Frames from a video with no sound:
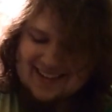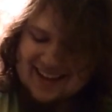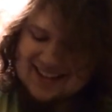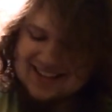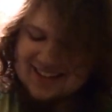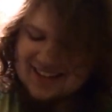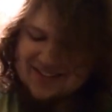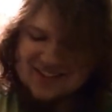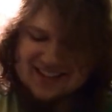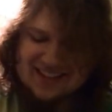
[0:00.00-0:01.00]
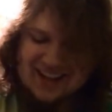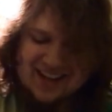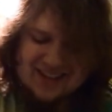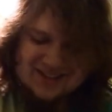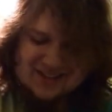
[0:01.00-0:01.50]
I still gotta finish the
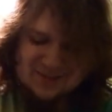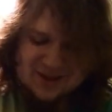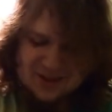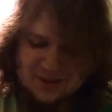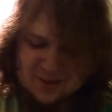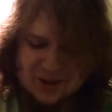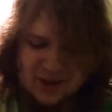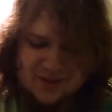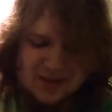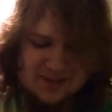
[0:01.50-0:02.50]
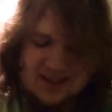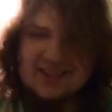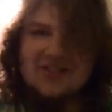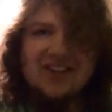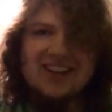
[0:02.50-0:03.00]
can, or else I'm so ripped off. And I'm
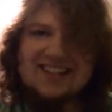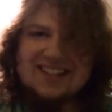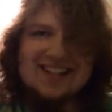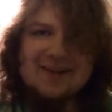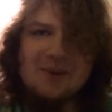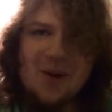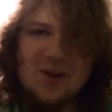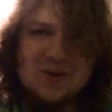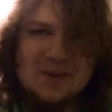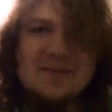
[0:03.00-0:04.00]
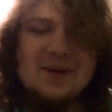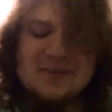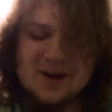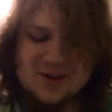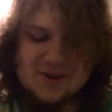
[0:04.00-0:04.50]
getting fucking dip all over my bed,
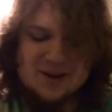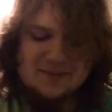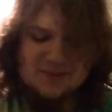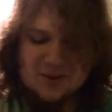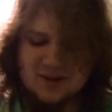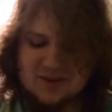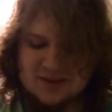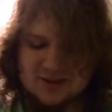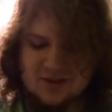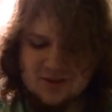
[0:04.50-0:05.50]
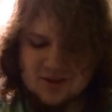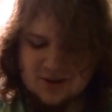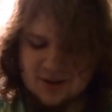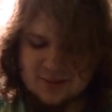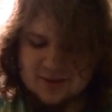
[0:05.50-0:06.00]
by the way. Whatever, it's just going on the
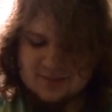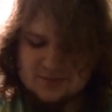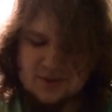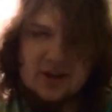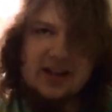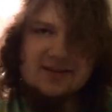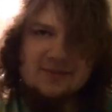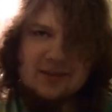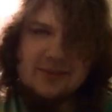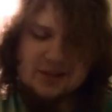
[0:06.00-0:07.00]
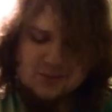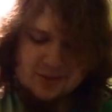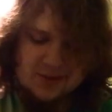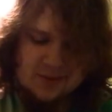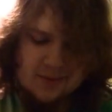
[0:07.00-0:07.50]
carpet. Or I guess I might
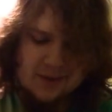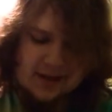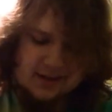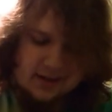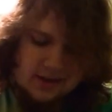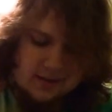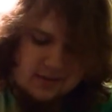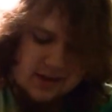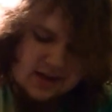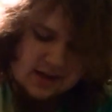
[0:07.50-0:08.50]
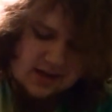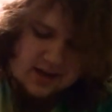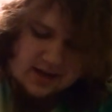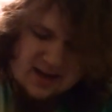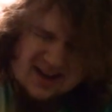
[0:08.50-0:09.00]
sweep some of it back in the can.
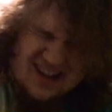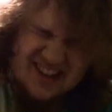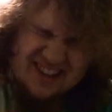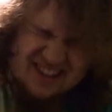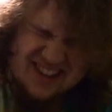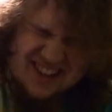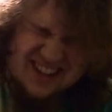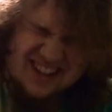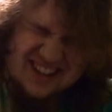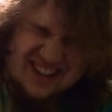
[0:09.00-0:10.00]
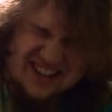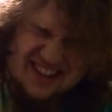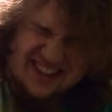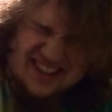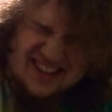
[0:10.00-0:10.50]
Oh God, here it
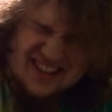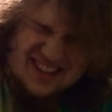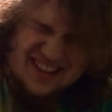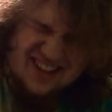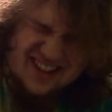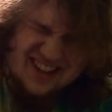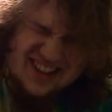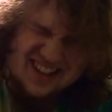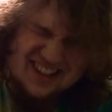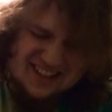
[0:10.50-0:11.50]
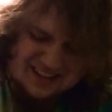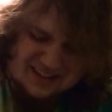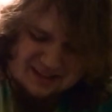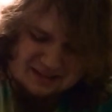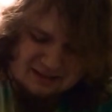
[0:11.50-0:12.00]
is. Klondike.
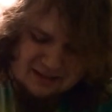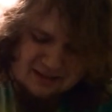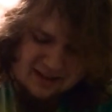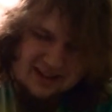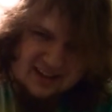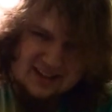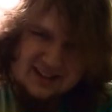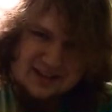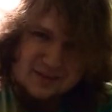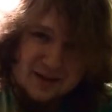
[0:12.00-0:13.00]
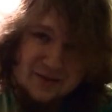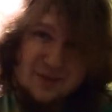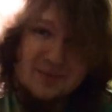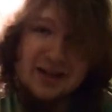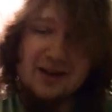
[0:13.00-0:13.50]
God, I can like smell it
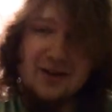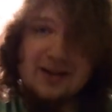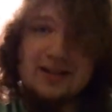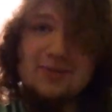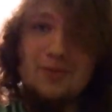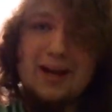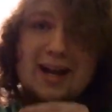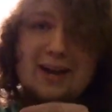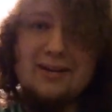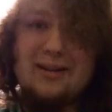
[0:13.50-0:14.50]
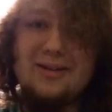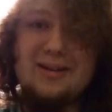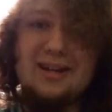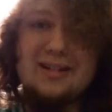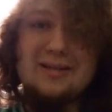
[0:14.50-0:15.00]
from here, and it's way down here.
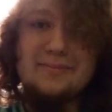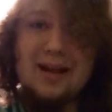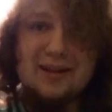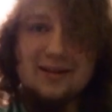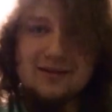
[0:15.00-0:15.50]
I can smell it.